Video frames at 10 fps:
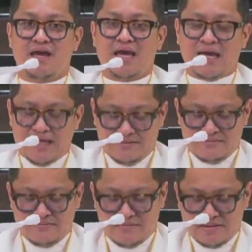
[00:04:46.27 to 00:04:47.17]

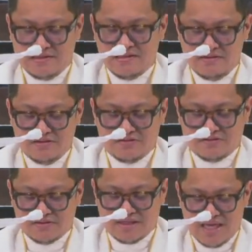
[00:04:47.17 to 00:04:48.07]
And
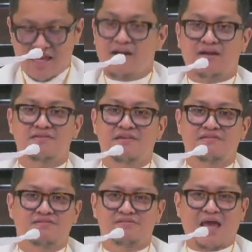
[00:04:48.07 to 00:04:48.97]
this care,
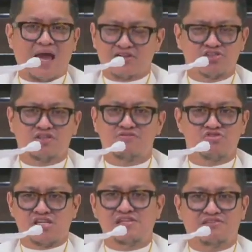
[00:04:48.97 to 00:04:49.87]
this action of
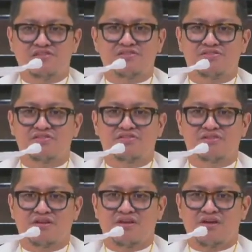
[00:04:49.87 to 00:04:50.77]
Jesus,
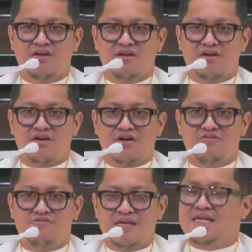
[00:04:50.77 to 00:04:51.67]

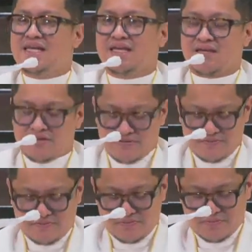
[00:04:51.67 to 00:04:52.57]
of healing,
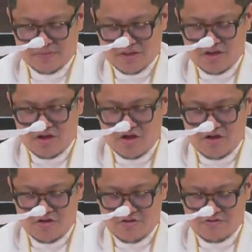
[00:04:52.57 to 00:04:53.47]

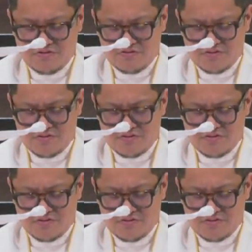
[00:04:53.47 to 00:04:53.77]
of